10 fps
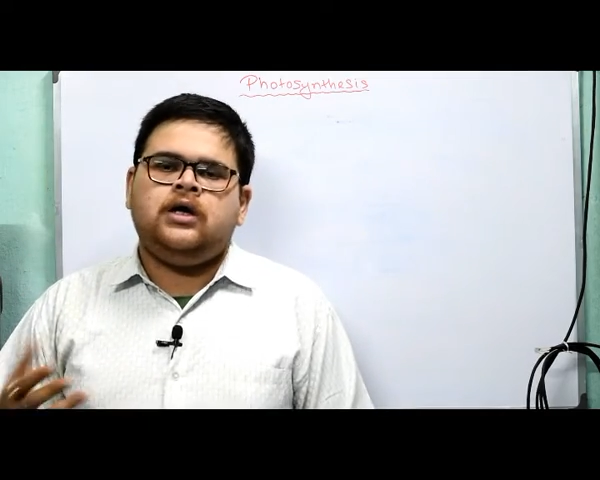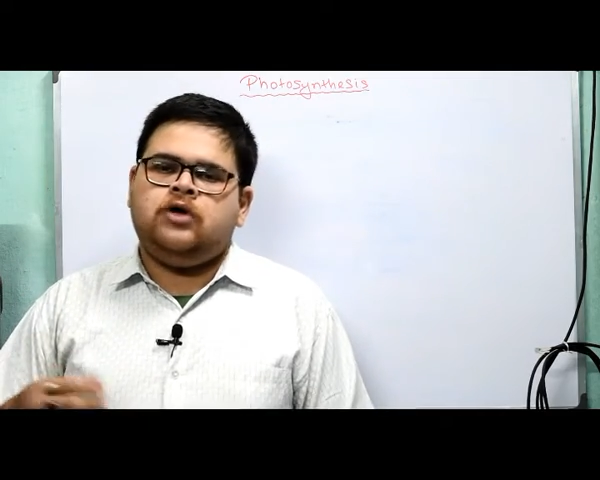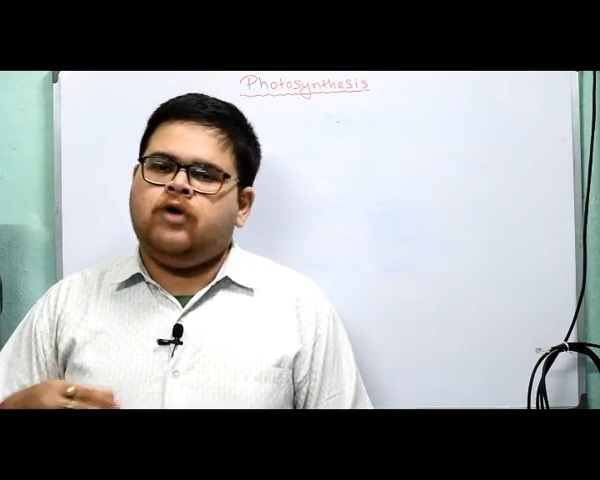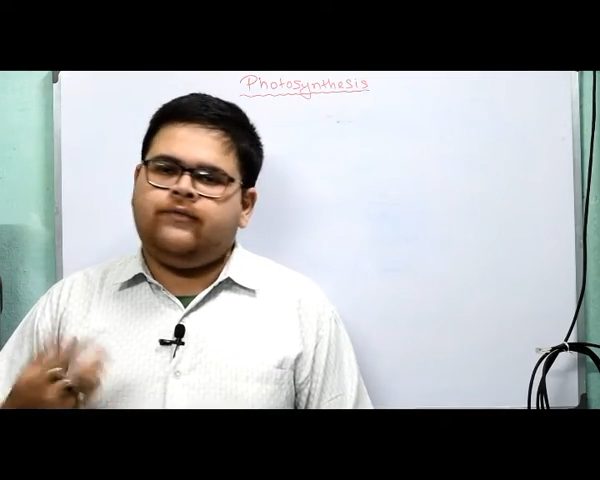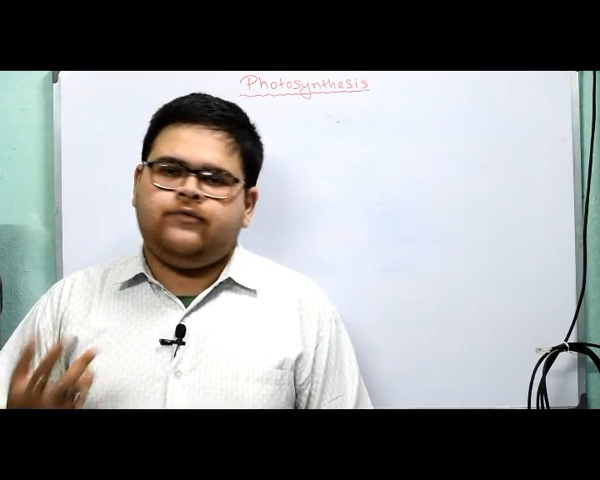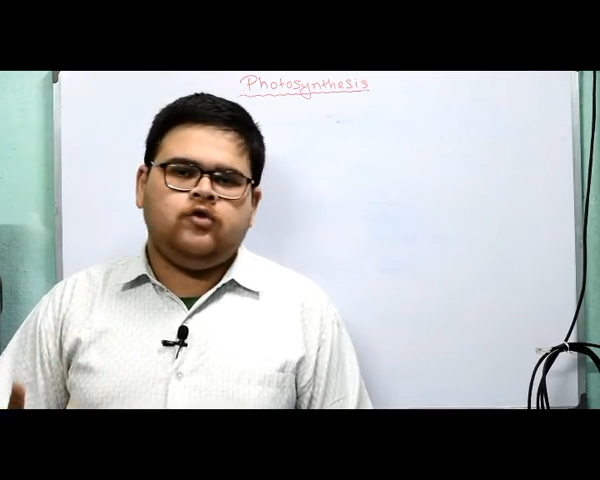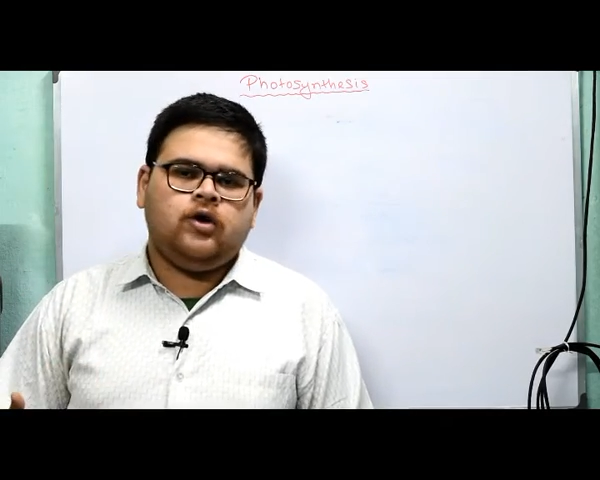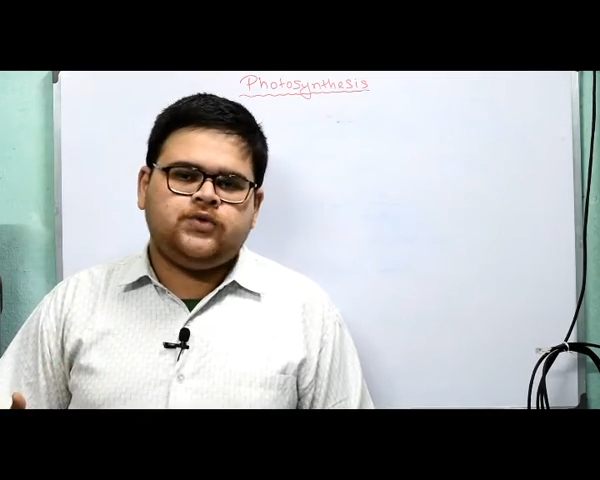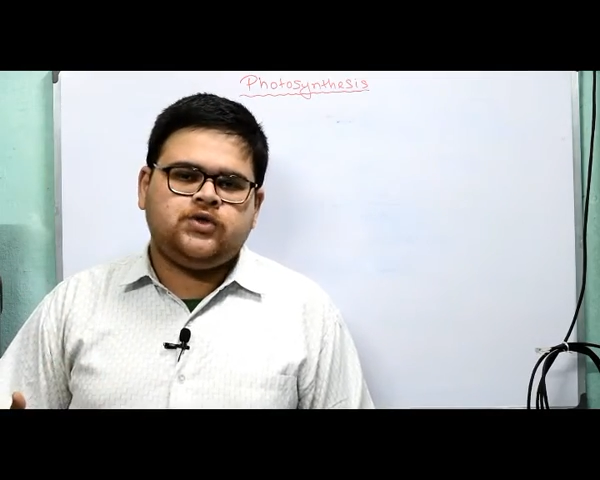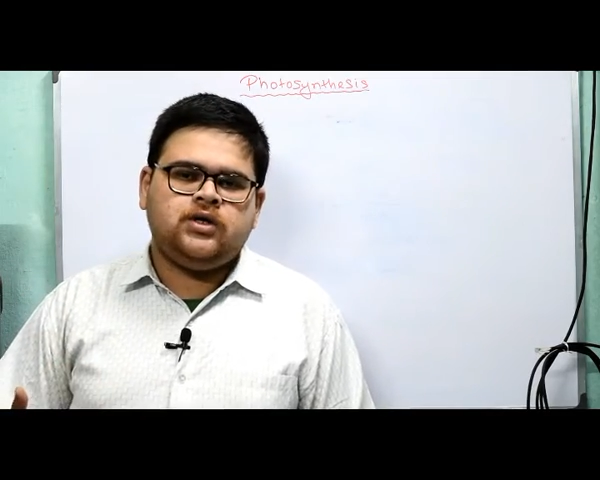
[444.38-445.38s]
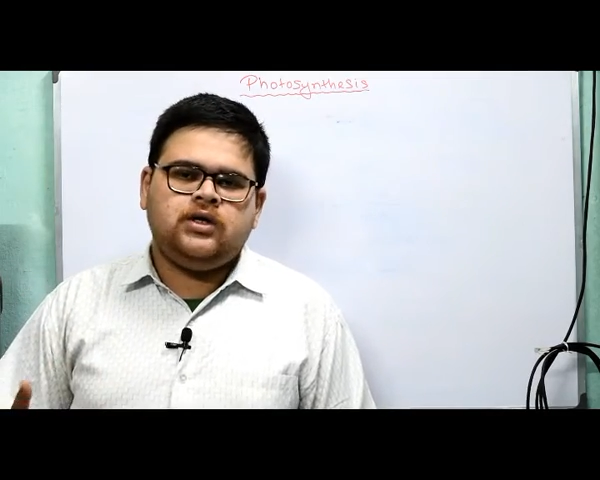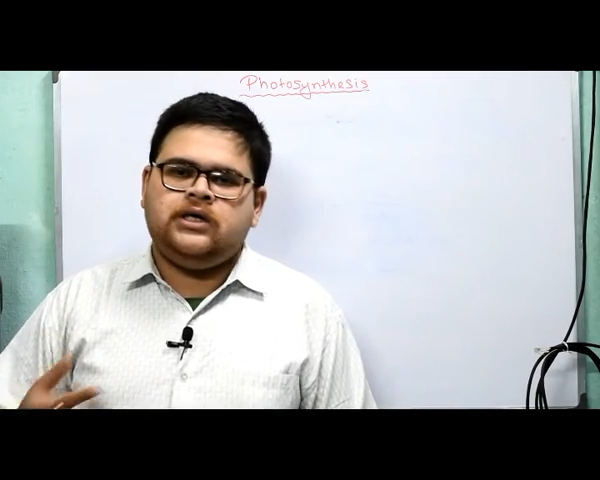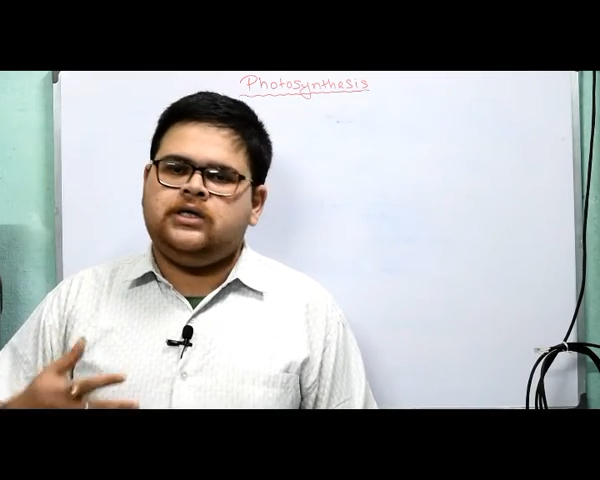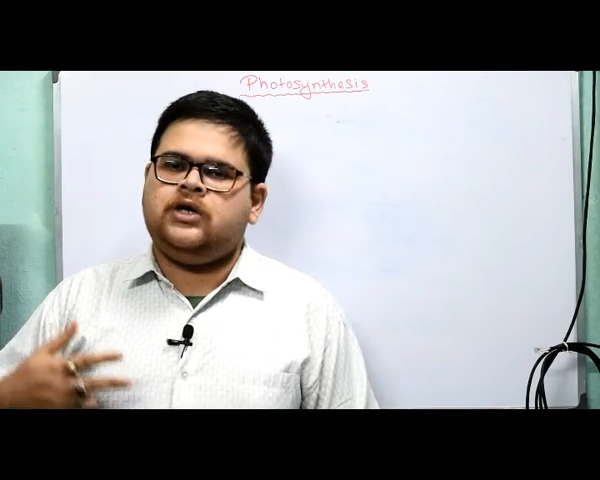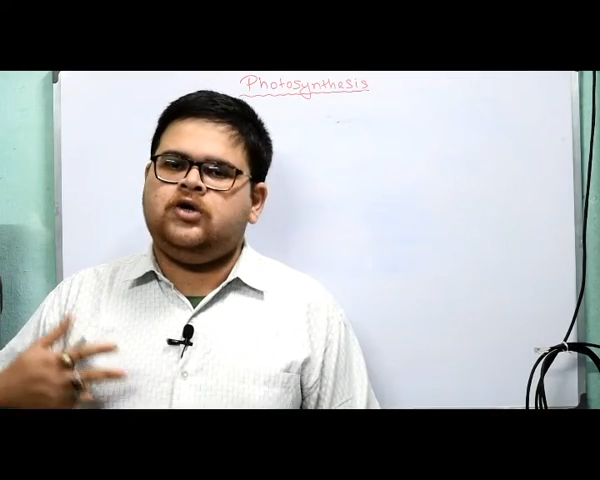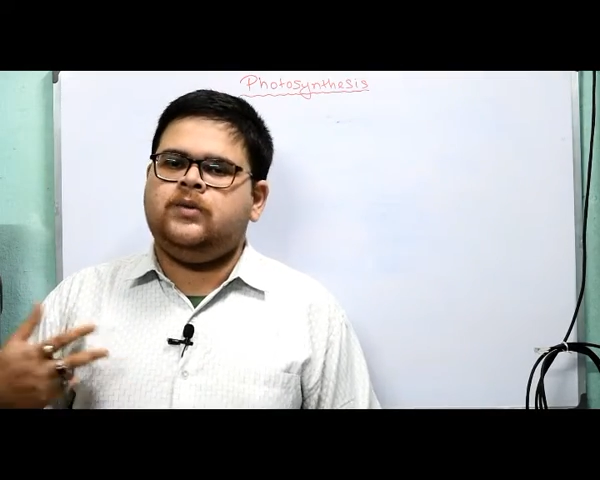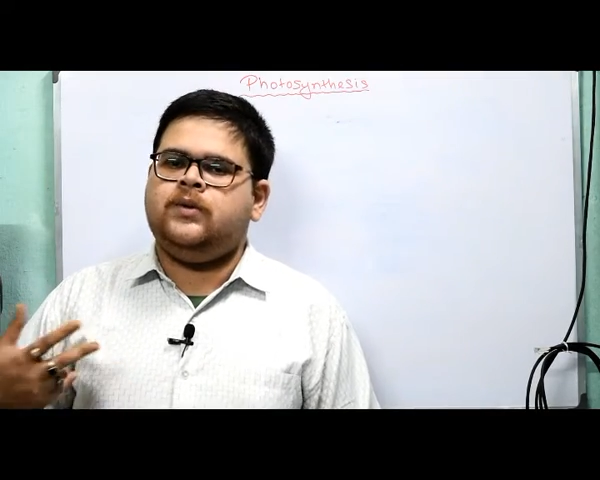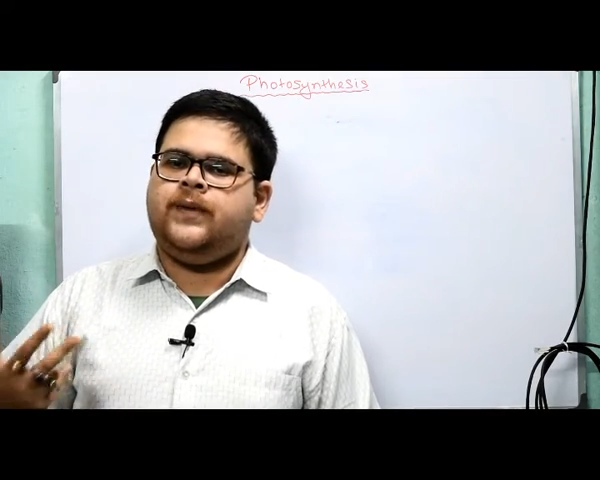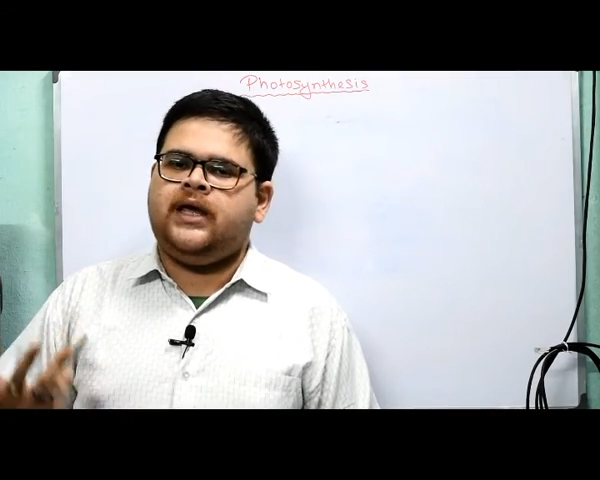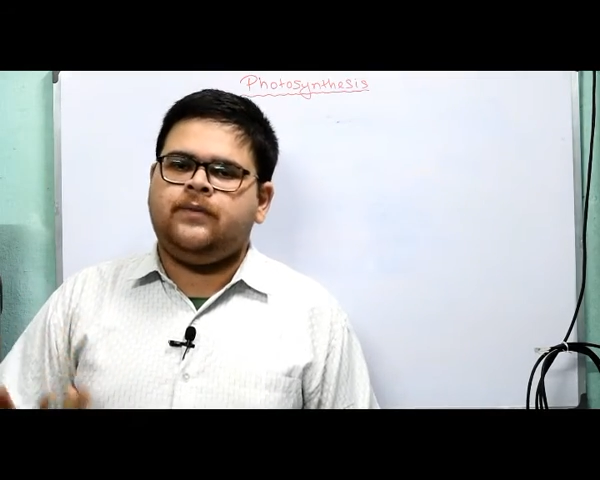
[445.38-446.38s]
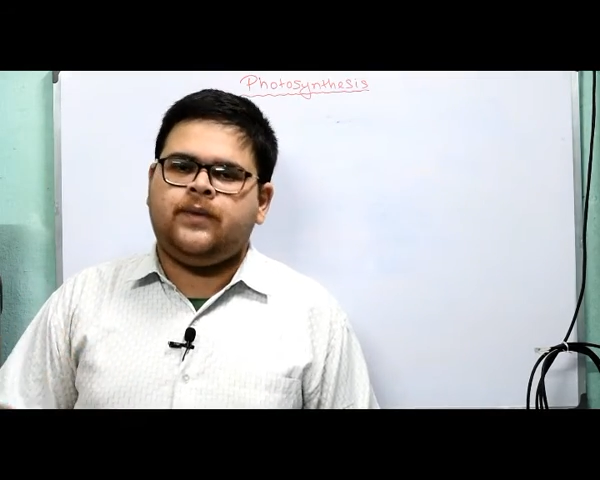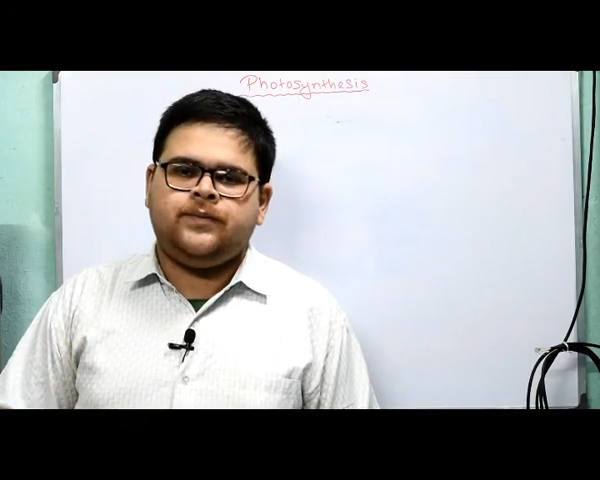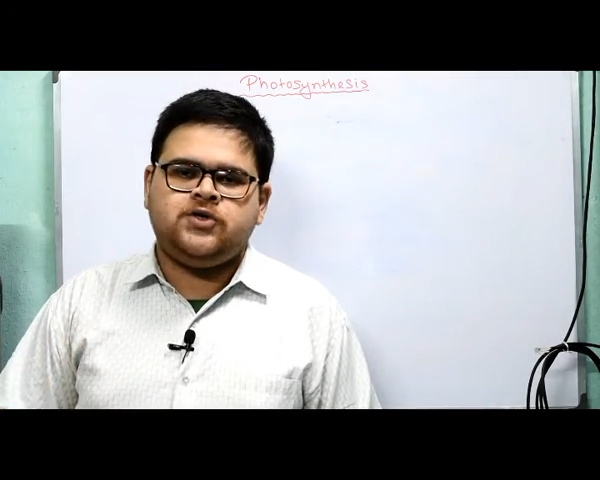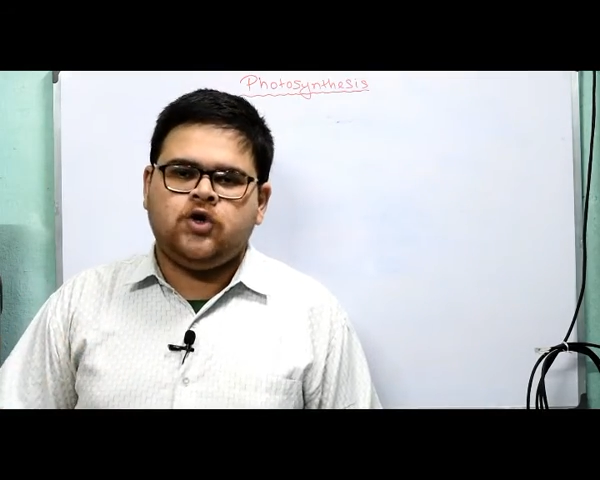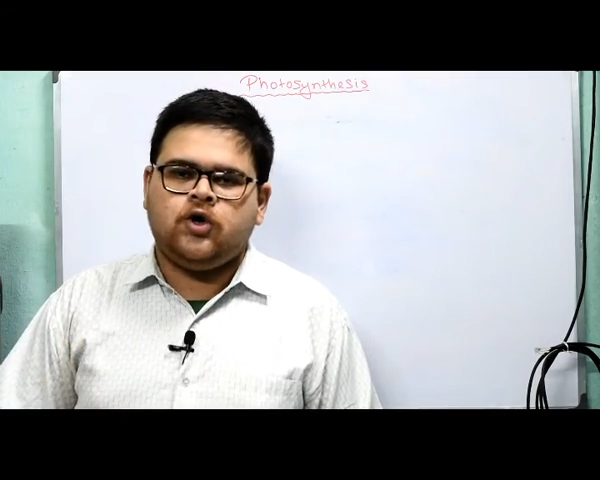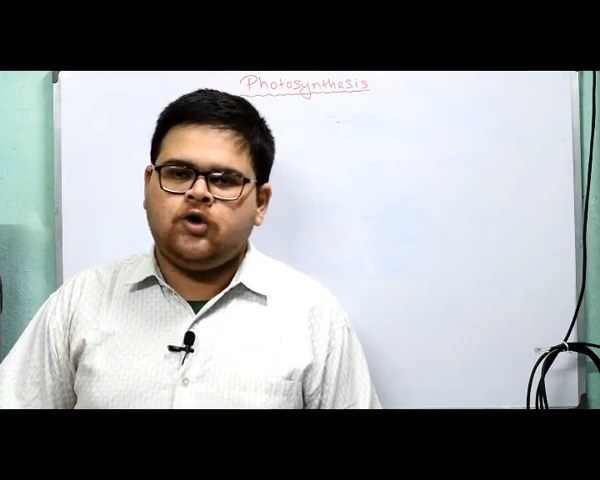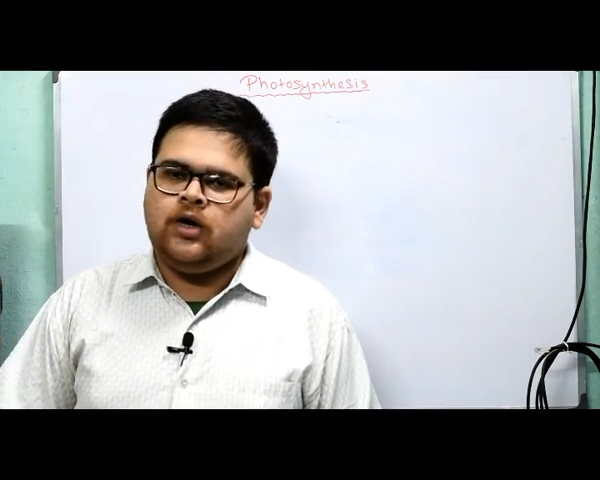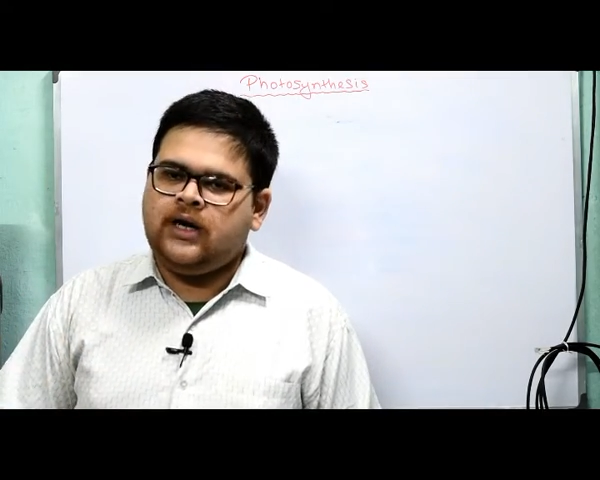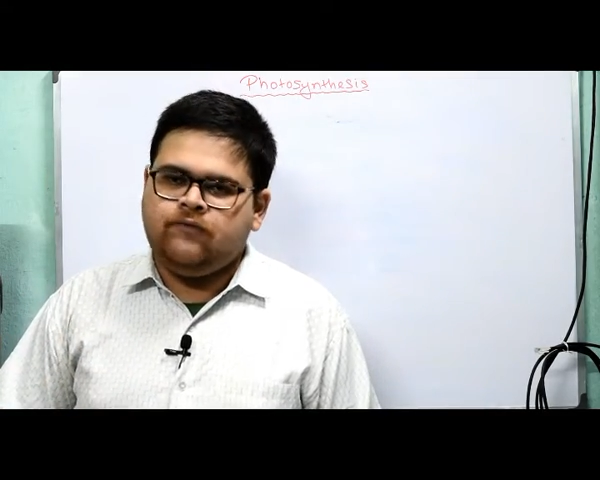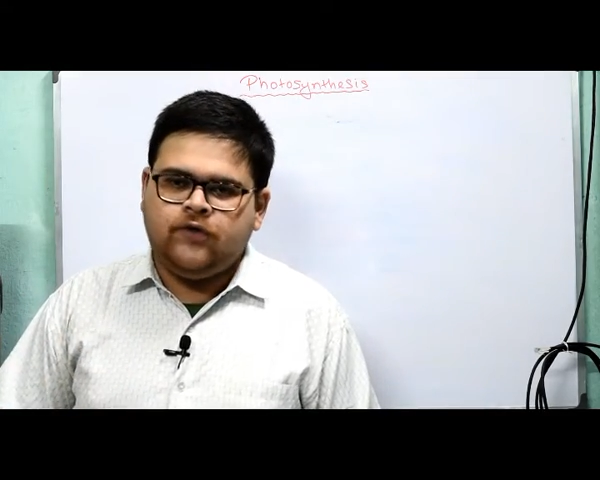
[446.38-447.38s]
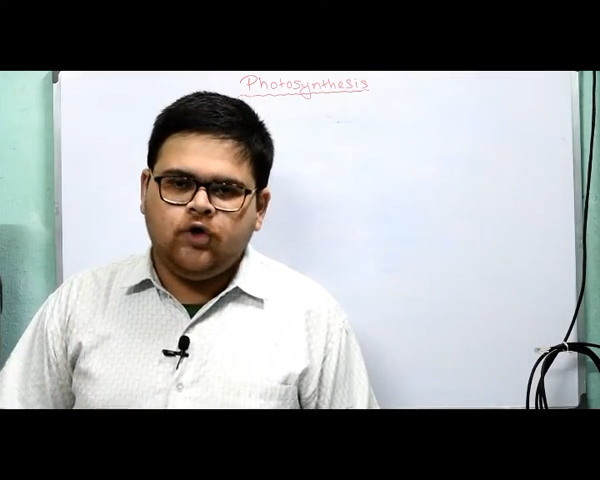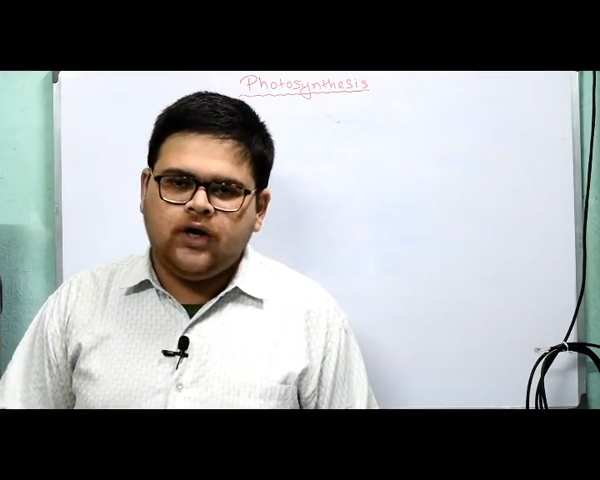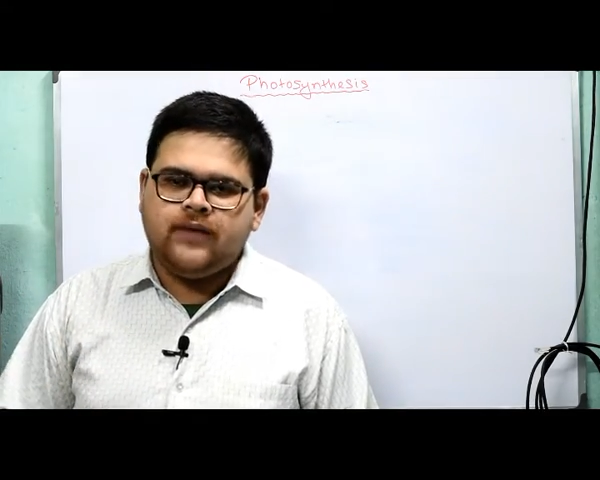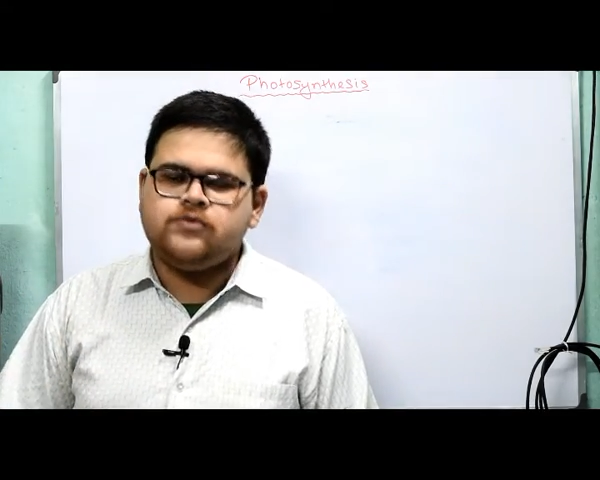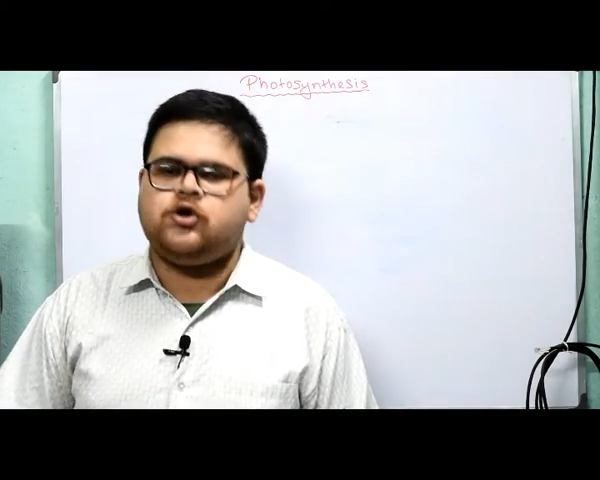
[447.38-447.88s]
You have two options: either you will be playing PUBG or online video games,